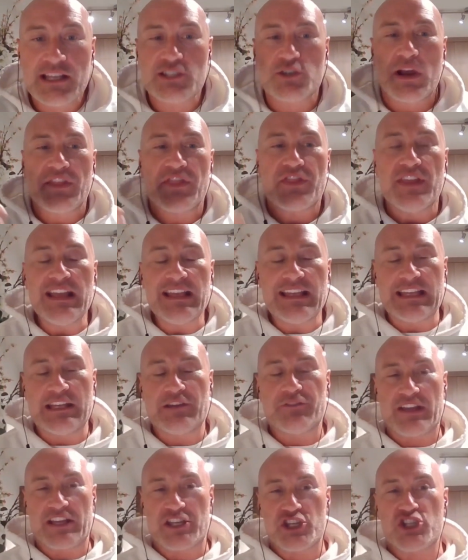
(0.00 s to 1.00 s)
So I think
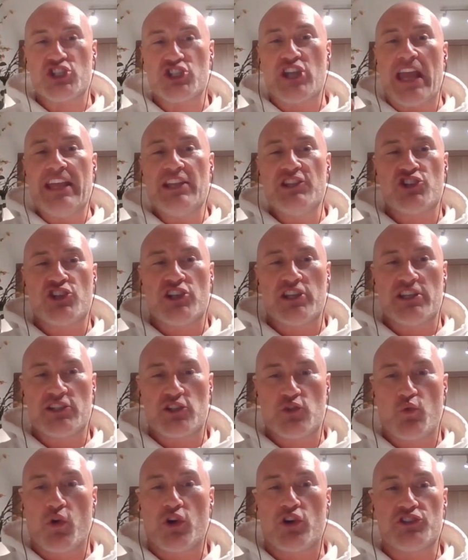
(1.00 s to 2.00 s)
if
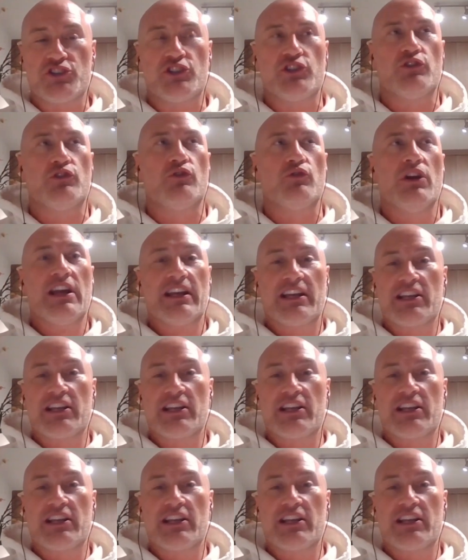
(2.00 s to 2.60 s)
exchanges were to,